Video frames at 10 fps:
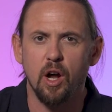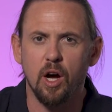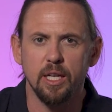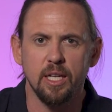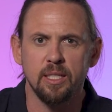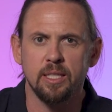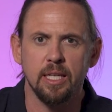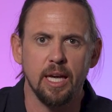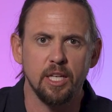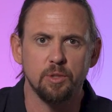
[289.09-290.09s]
audience
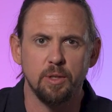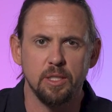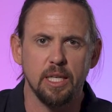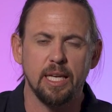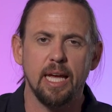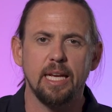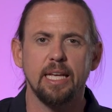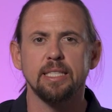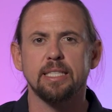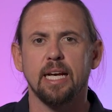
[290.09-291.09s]
engagement to gain
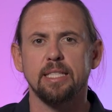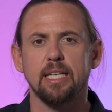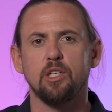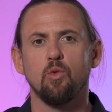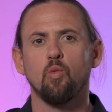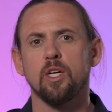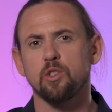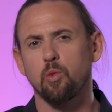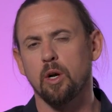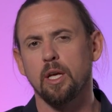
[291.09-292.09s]
insights into
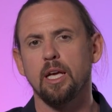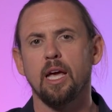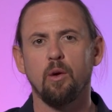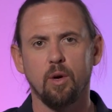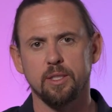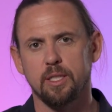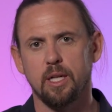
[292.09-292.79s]
what's working and what's